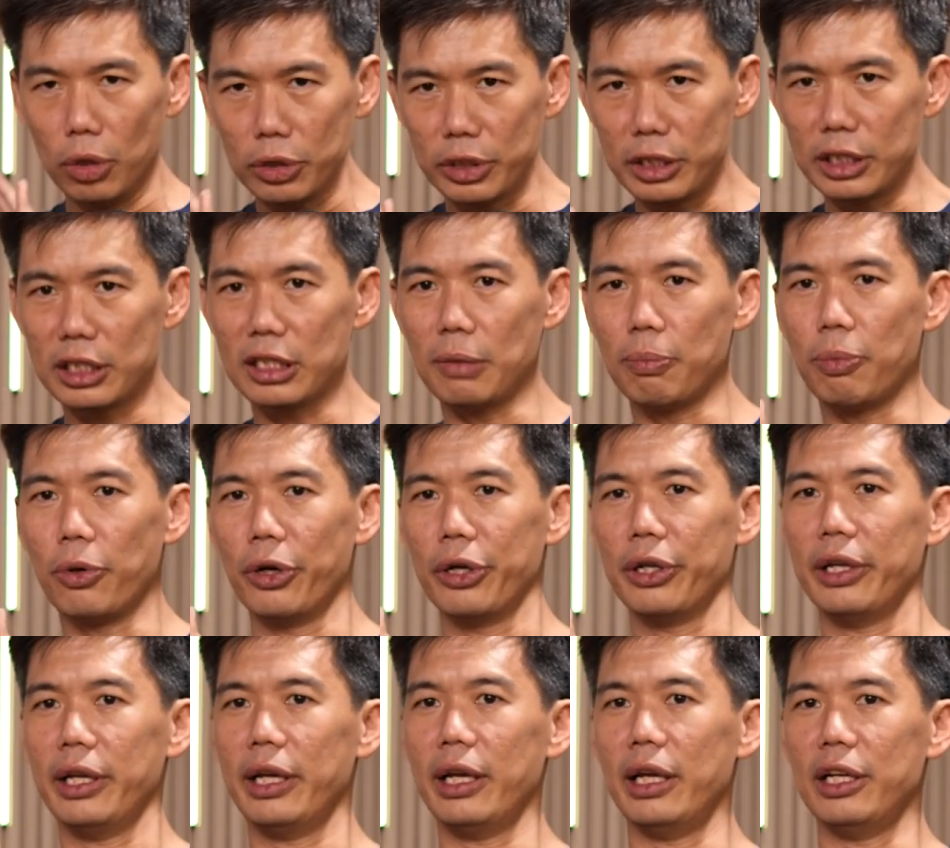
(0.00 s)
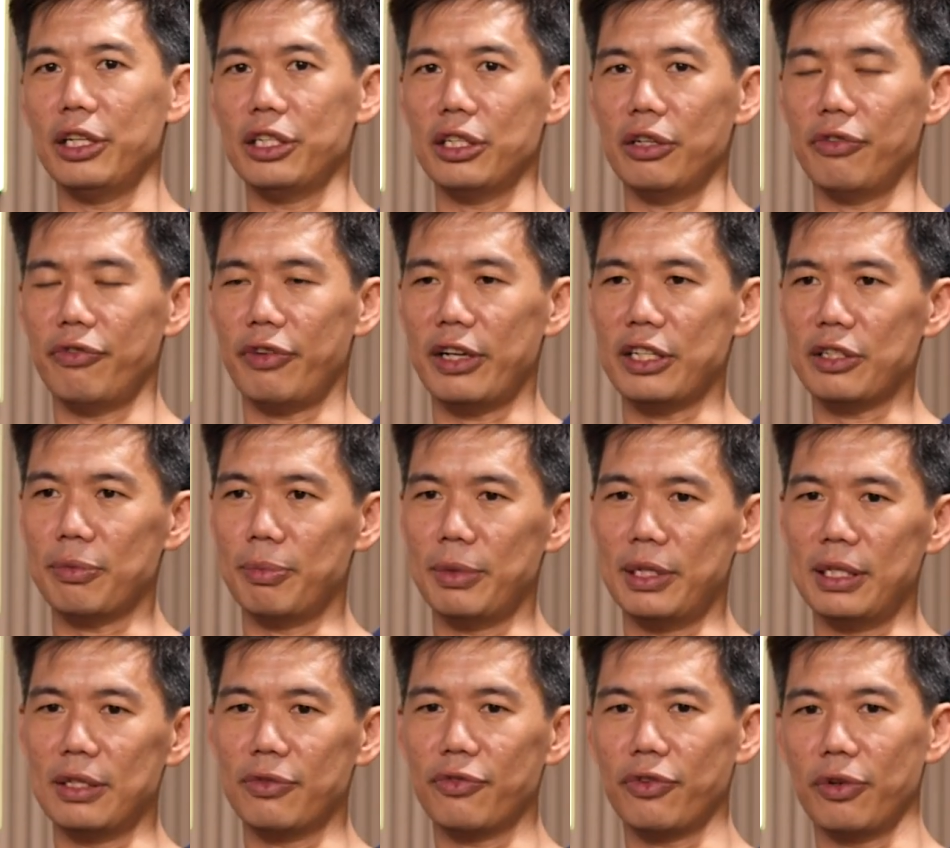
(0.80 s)
most disappointing angel
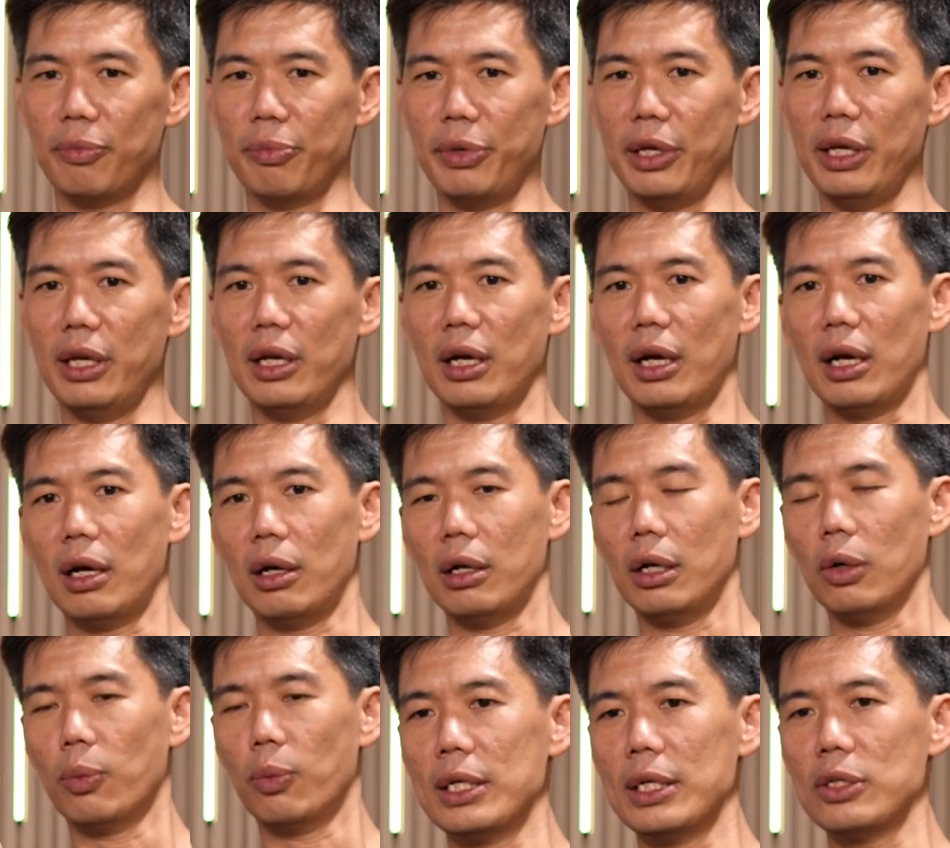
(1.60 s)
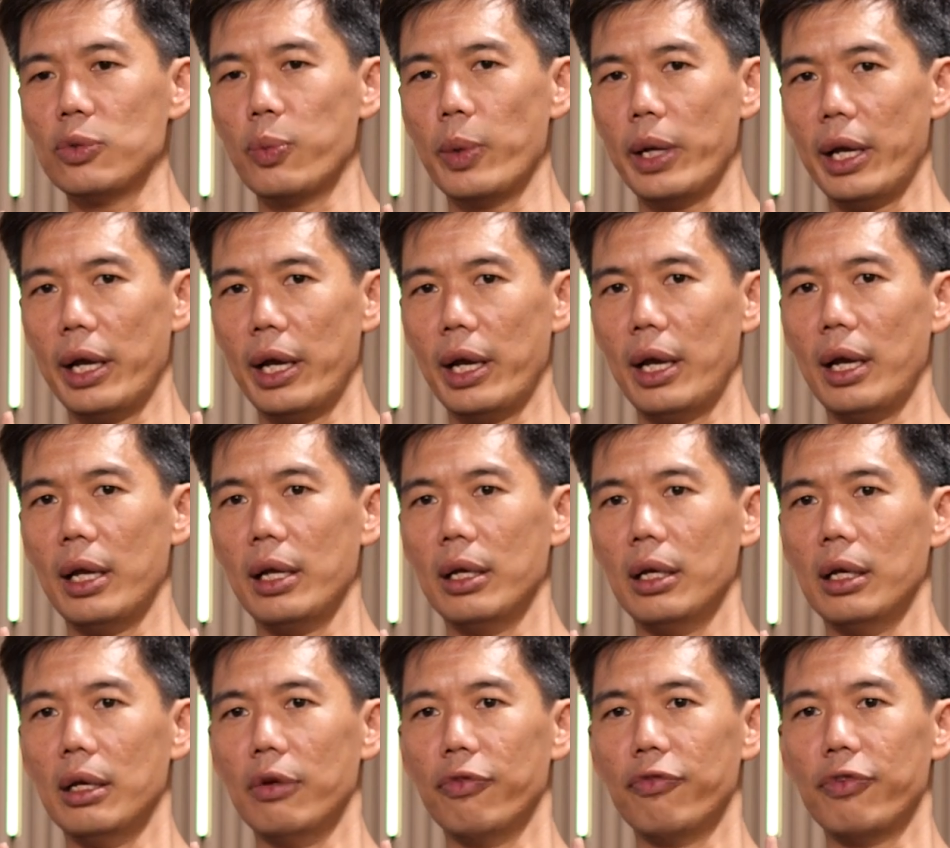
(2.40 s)
investments for me the ones
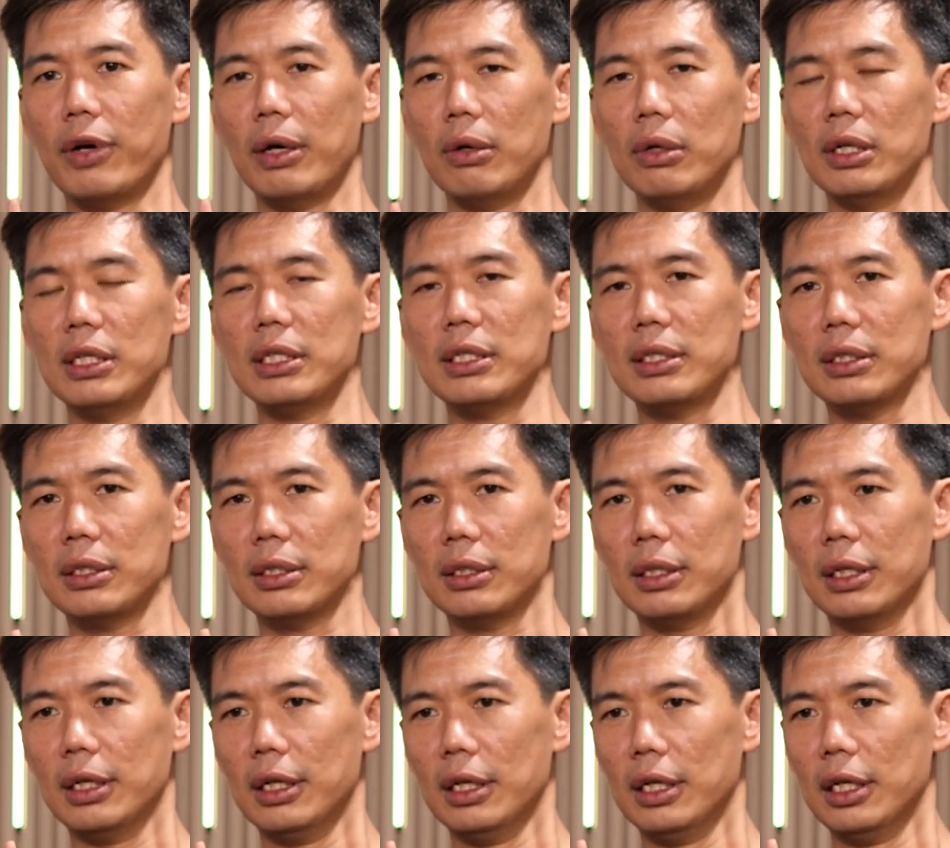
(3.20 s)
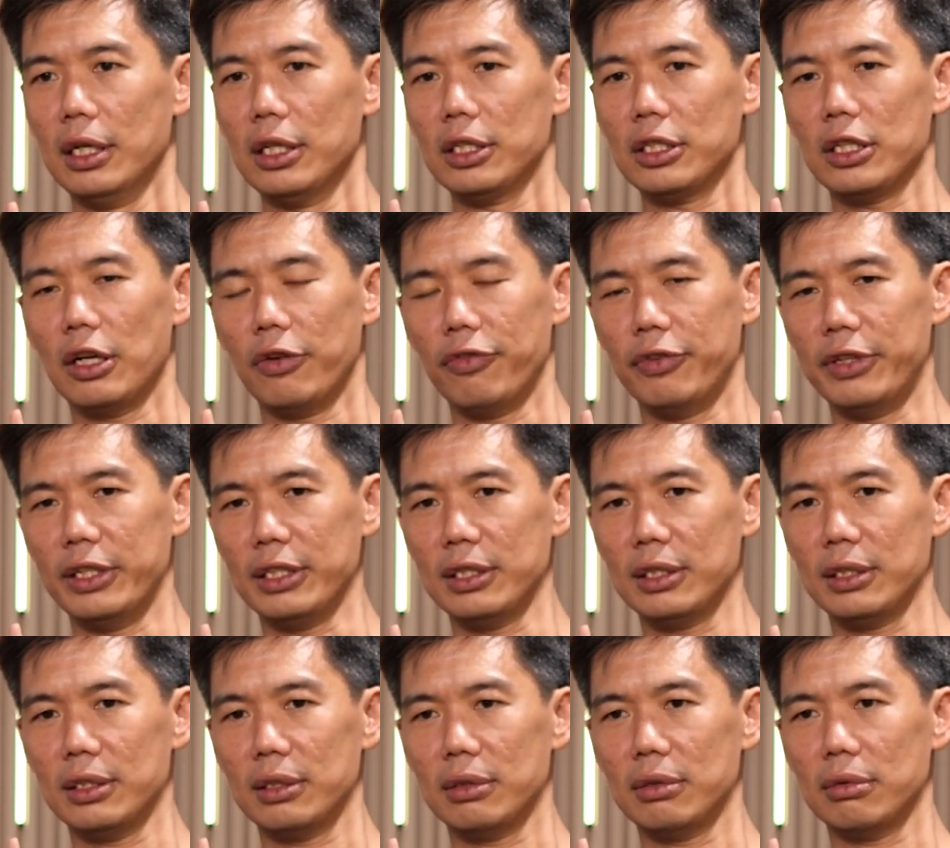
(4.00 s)
where the founders
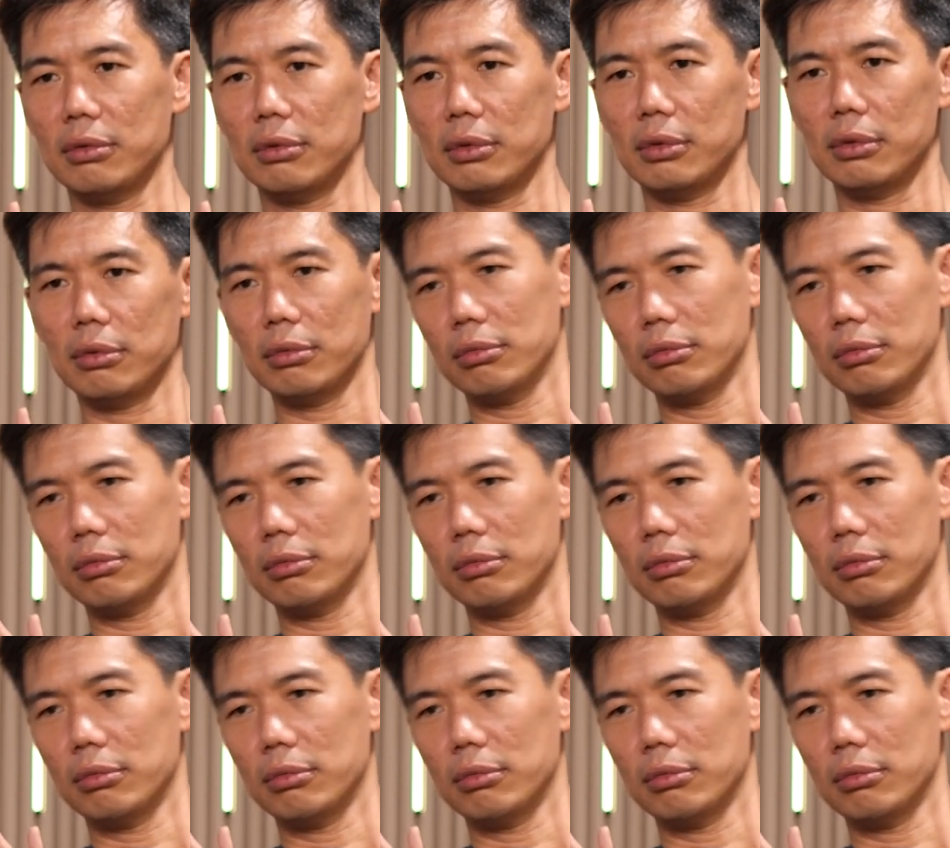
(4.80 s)
just